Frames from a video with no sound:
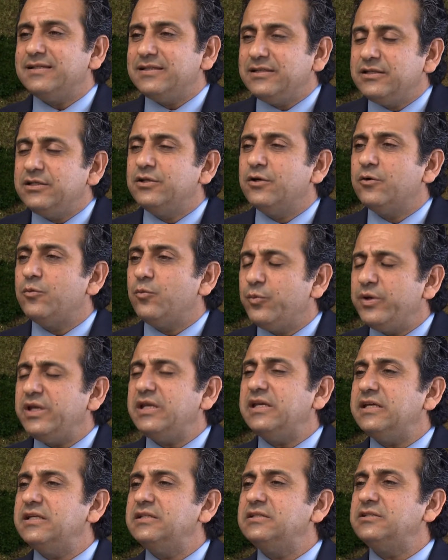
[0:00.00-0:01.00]
You know, we
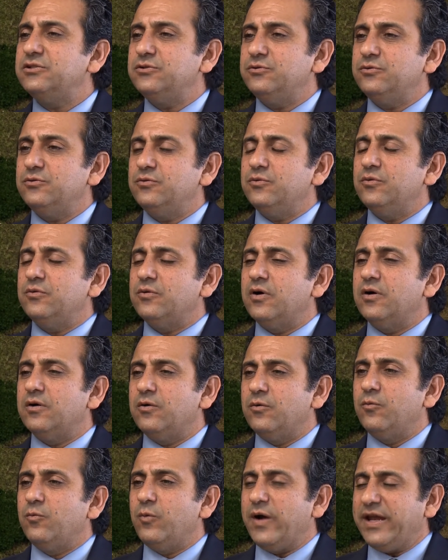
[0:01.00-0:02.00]
need to
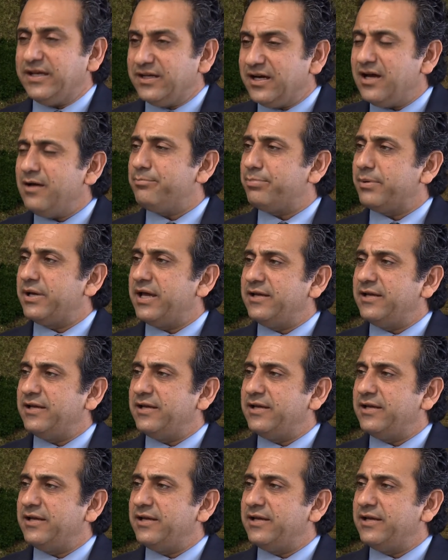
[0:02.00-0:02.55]
wake up